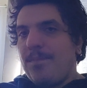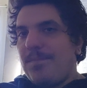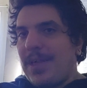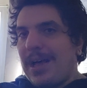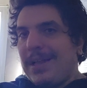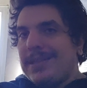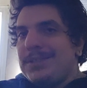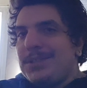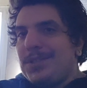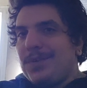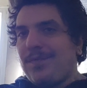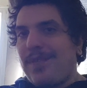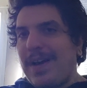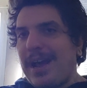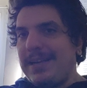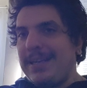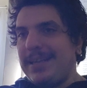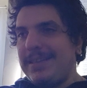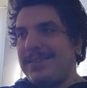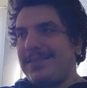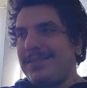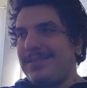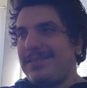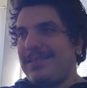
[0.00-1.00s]
"How did you find
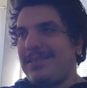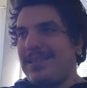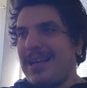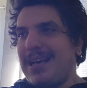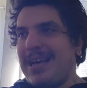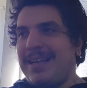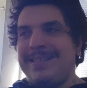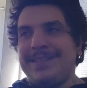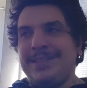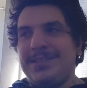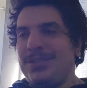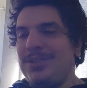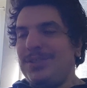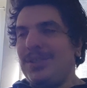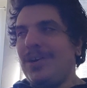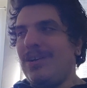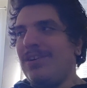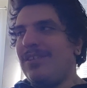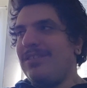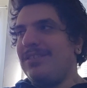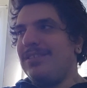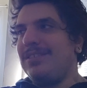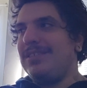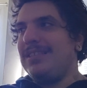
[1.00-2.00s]
it? How did you
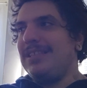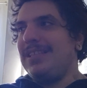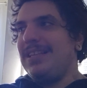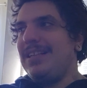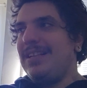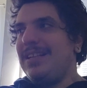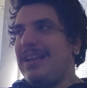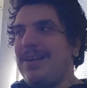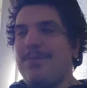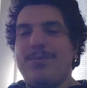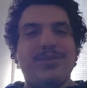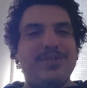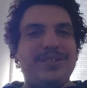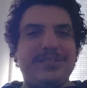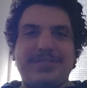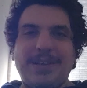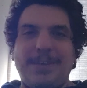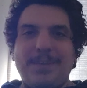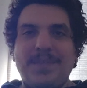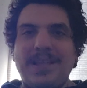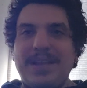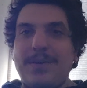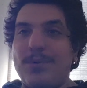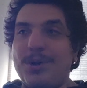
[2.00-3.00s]
know? Was it
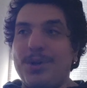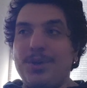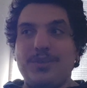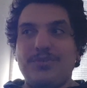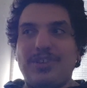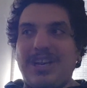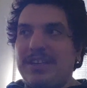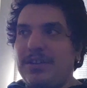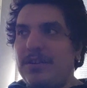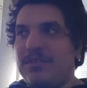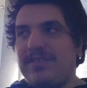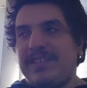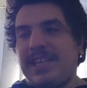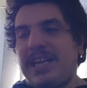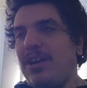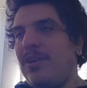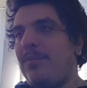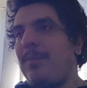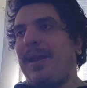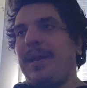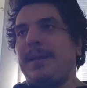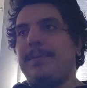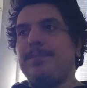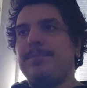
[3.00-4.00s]
something? Were you trying to
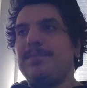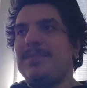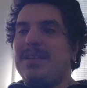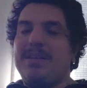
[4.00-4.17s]
scare me?"